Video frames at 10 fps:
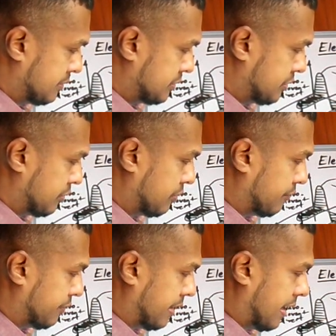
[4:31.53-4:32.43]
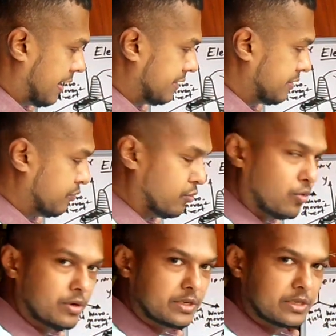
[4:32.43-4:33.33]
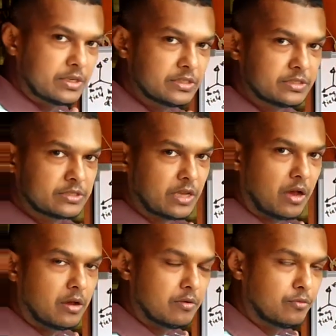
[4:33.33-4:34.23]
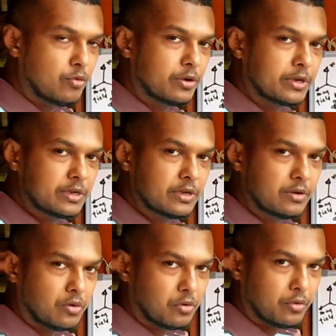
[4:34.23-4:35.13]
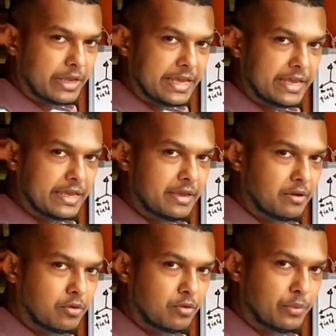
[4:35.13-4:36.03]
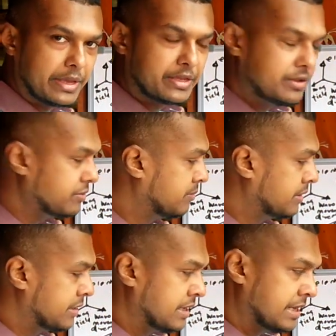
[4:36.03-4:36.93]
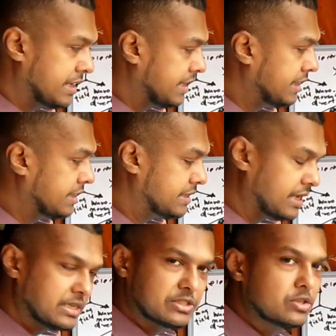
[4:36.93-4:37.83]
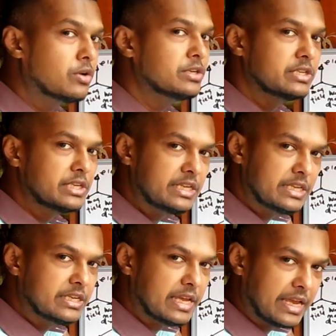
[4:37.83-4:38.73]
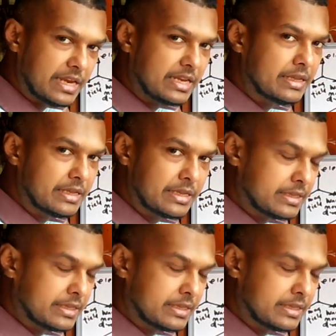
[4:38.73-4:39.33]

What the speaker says: So either water or air or vacuum, it does not need anything